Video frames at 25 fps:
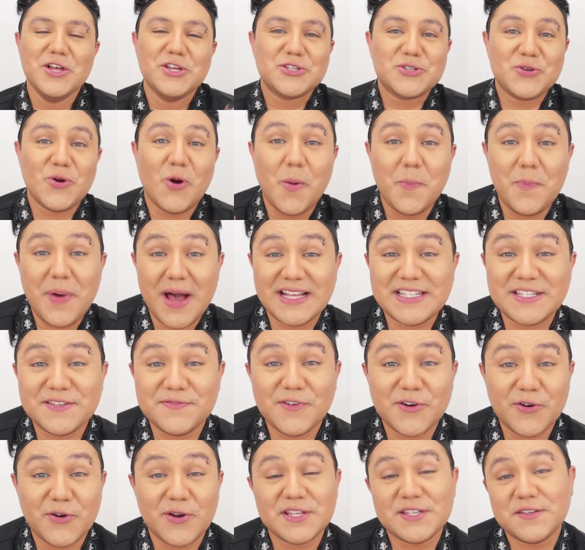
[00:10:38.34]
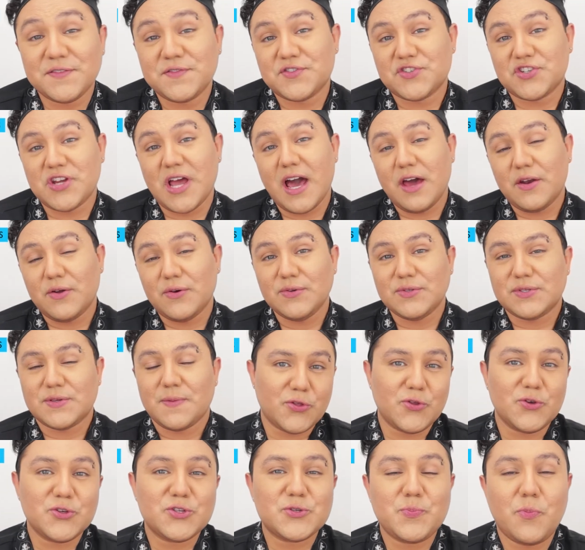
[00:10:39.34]
So our passive aggressive shadows
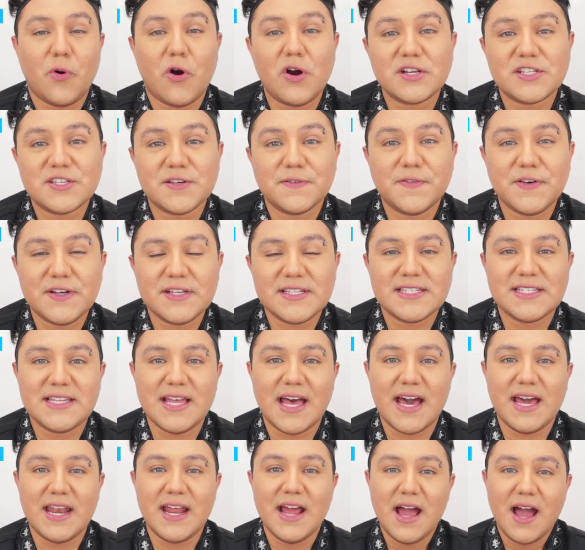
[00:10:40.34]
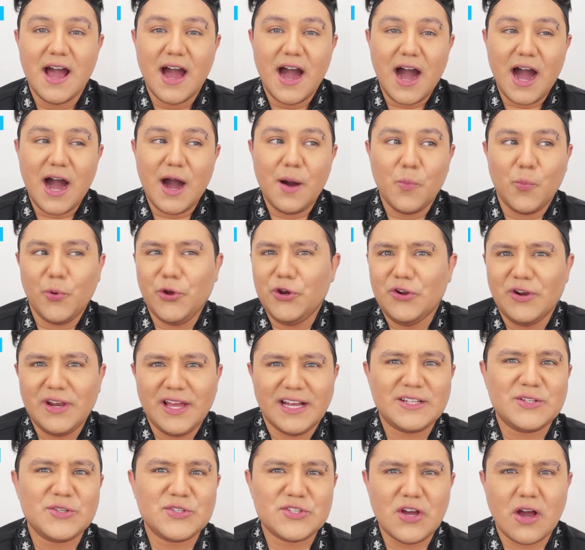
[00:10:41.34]
are those parts of us that we don't
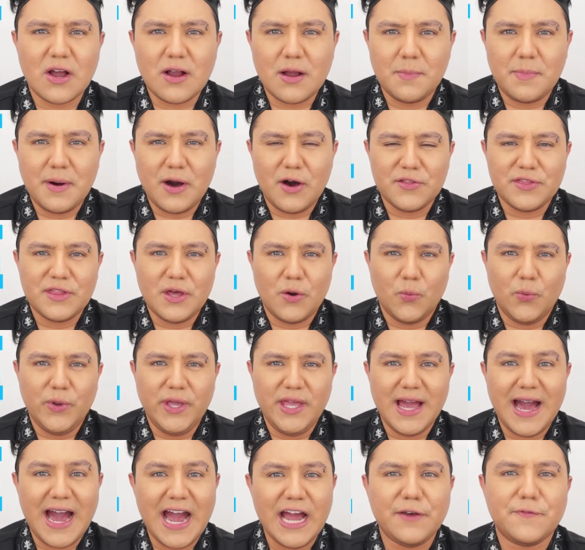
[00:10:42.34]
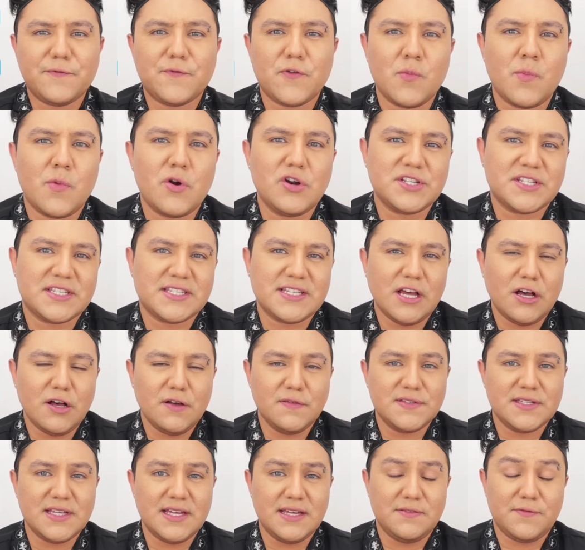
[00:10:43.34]
like to talk about, that we hide from
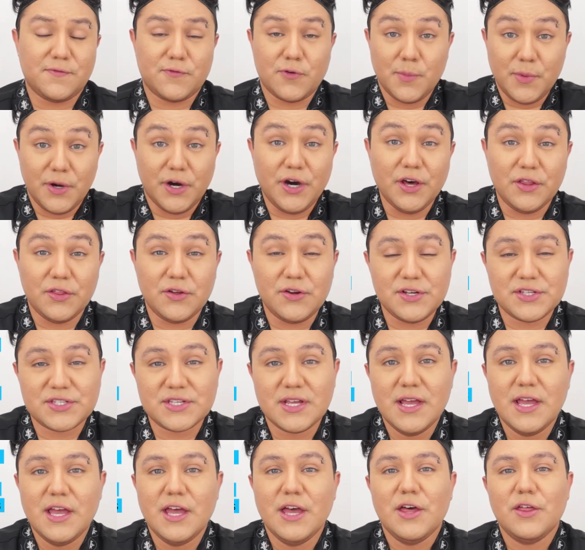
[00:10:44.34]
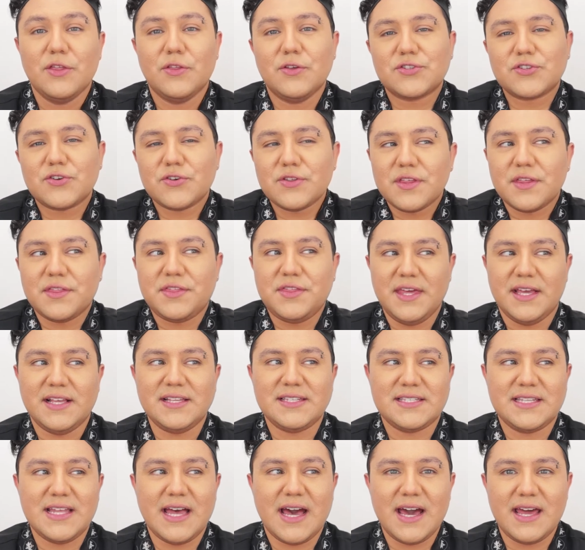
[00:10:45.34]
ourselves and from others. Those are the
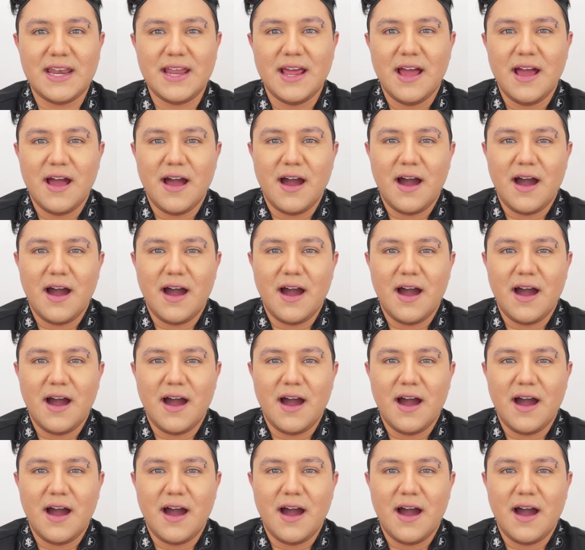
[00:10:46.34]
things that